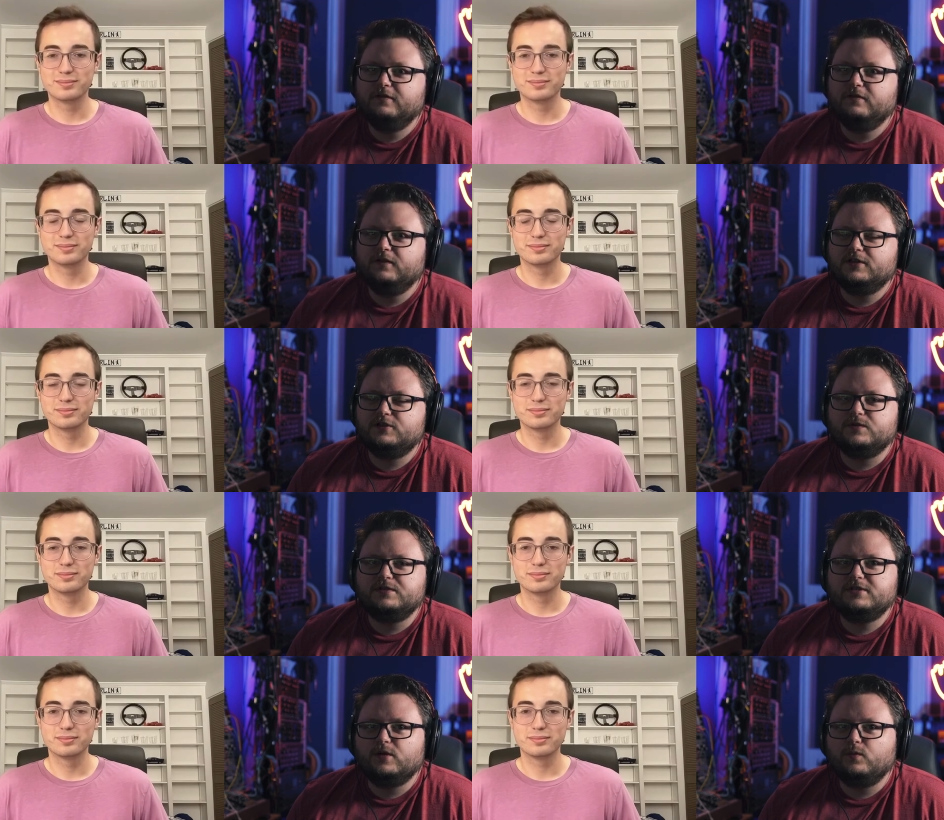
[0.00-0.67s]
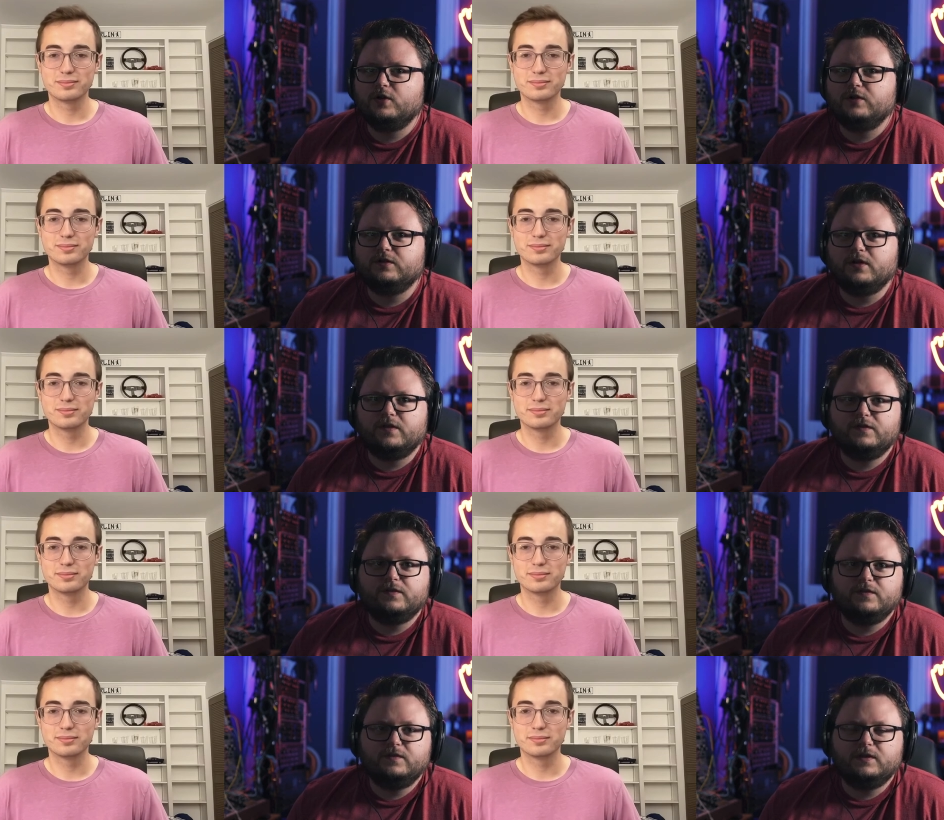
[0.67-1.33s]
Speaker 1: this was somewhere in the
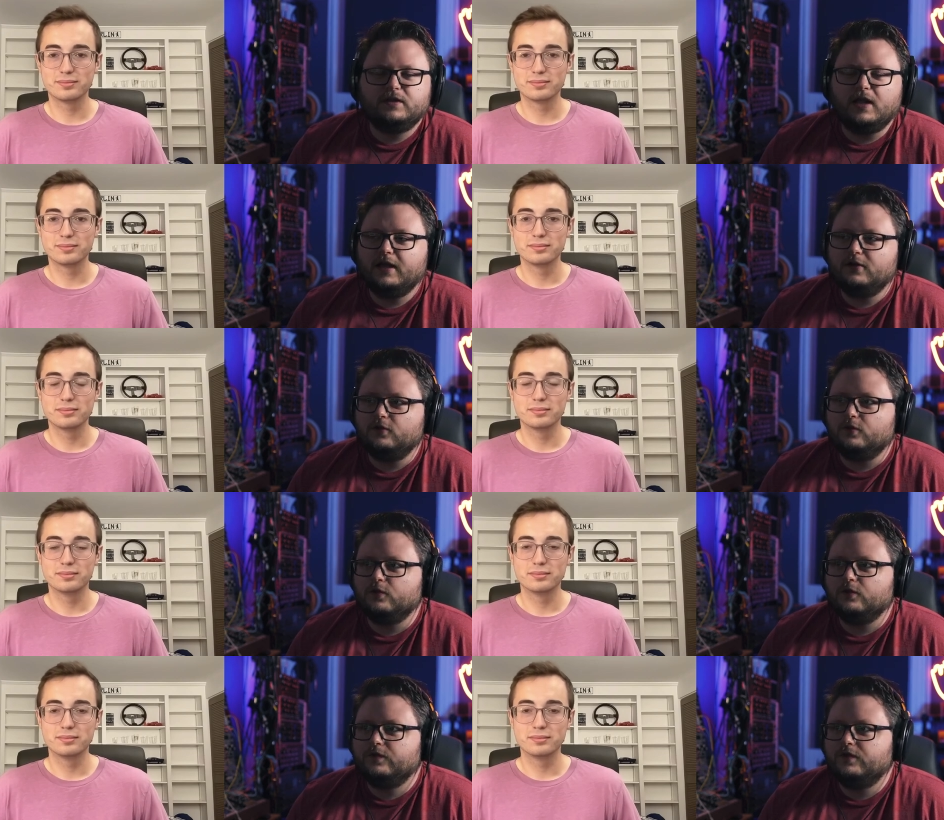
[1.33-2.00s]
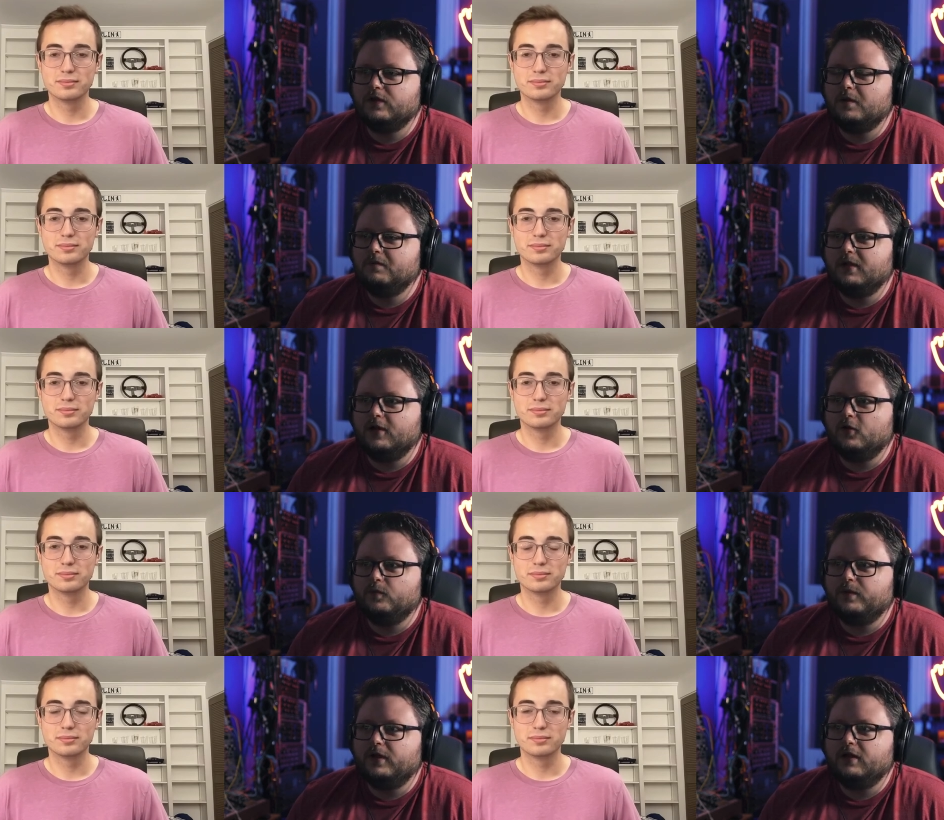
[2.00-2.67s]
th title or
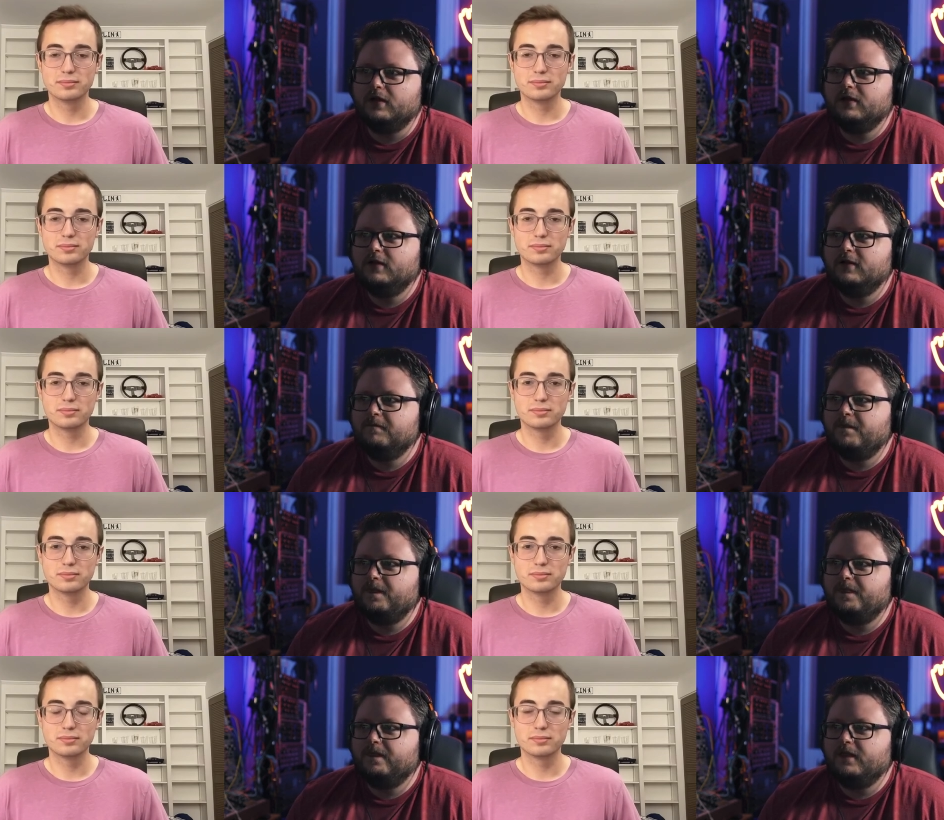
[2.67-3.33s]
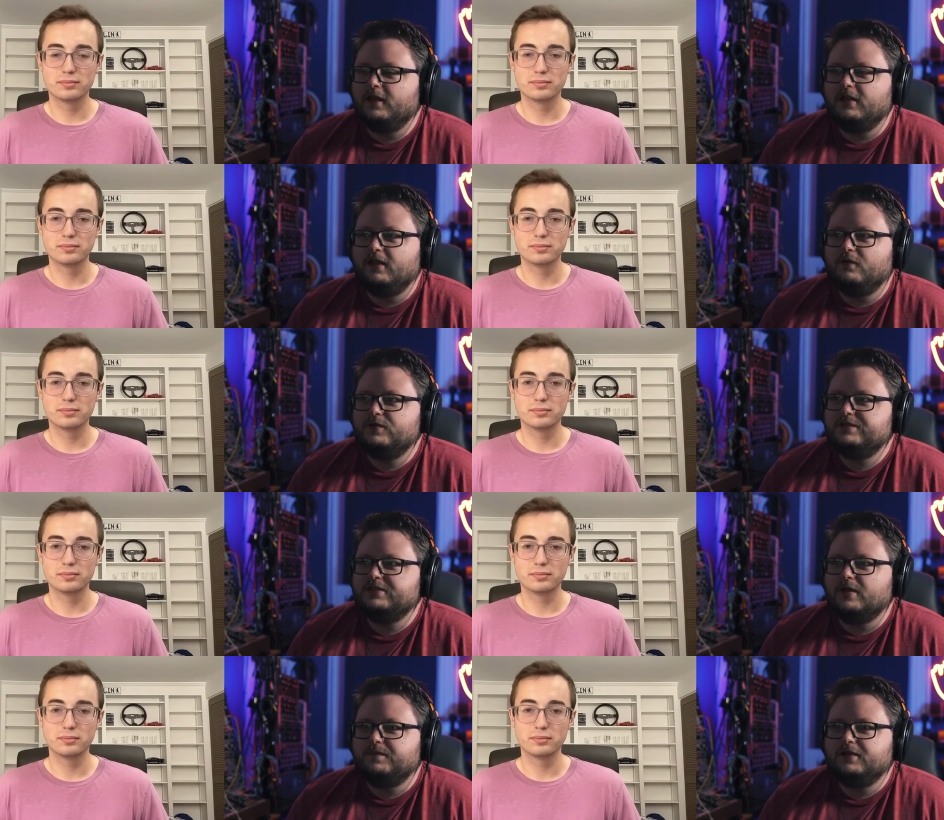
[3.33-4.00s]
thumbnail, but it, it,
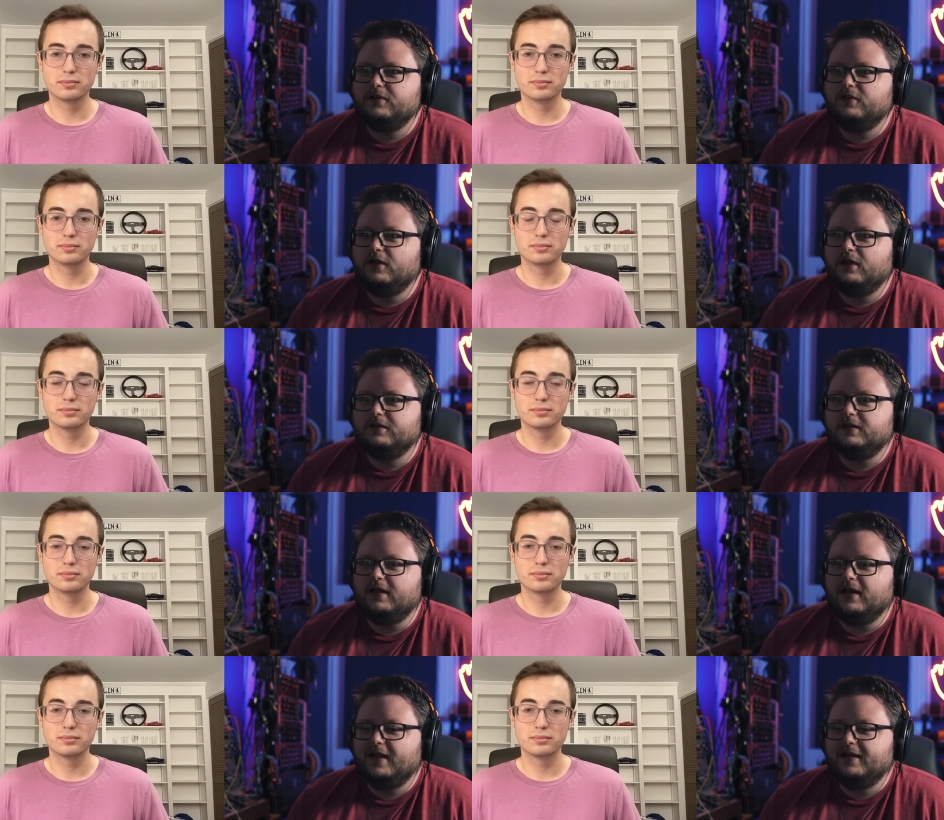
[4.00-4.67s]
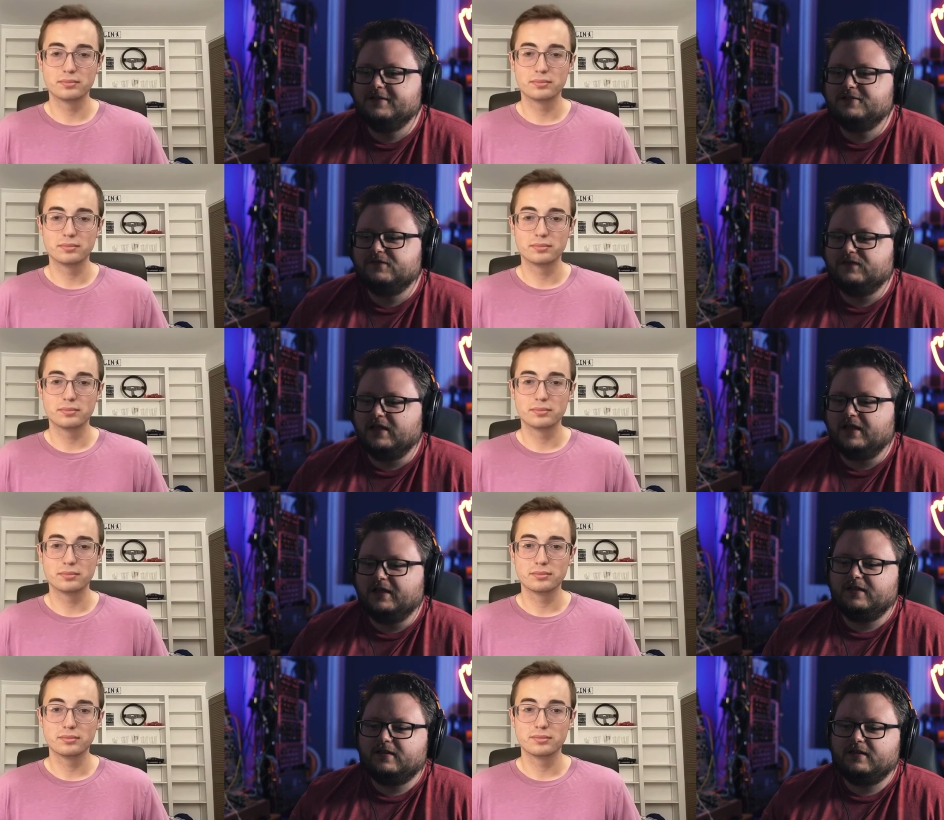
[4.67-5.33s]
was something along the lines of
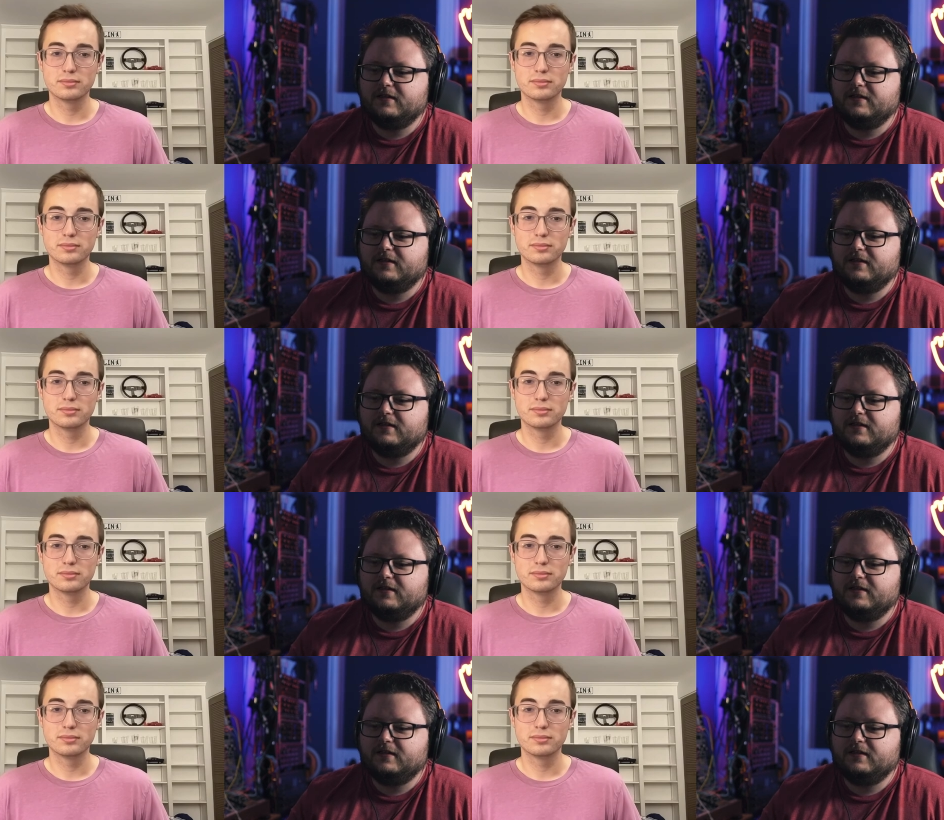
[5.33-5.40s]
like